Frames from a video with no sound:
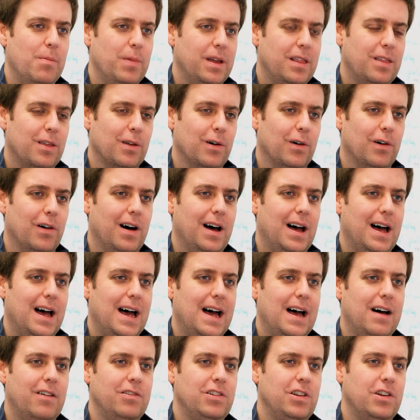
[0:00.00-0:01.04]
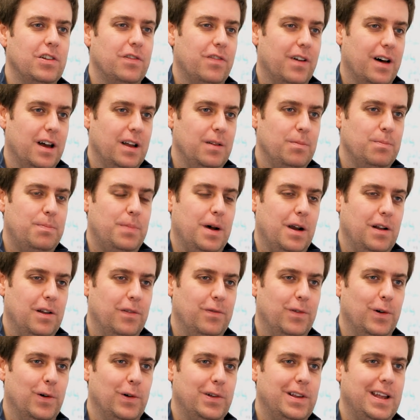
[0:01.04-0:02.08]
we thought, how do you define polar
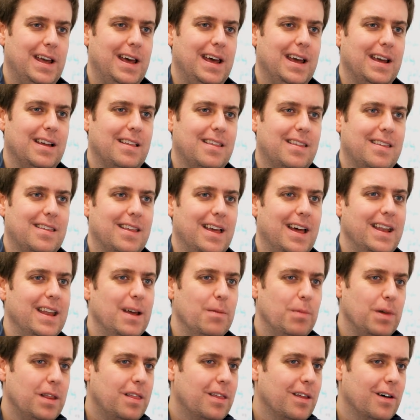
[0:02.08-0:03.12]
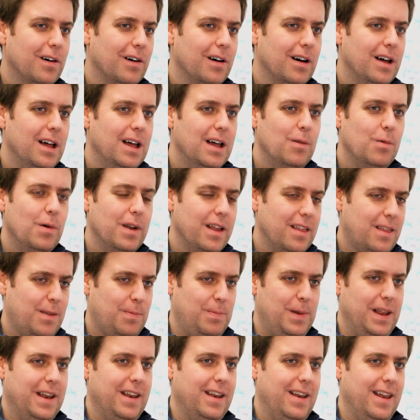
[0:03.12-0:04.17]
vortex? And then we thought, well, let's
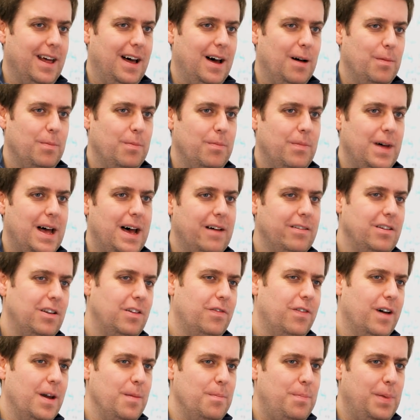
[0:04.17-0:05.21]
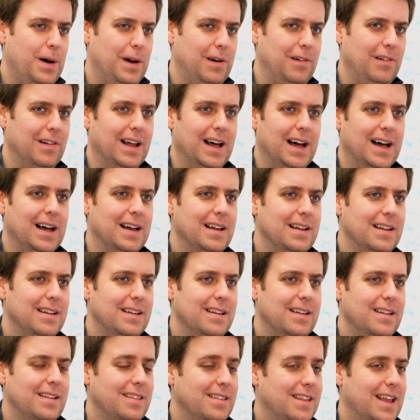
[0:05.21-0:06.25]
split it up. How do you define polar?
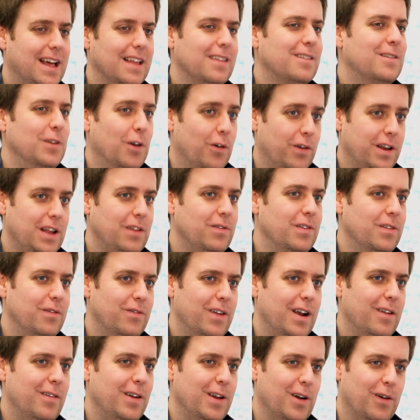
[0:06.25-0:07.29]
That's not even very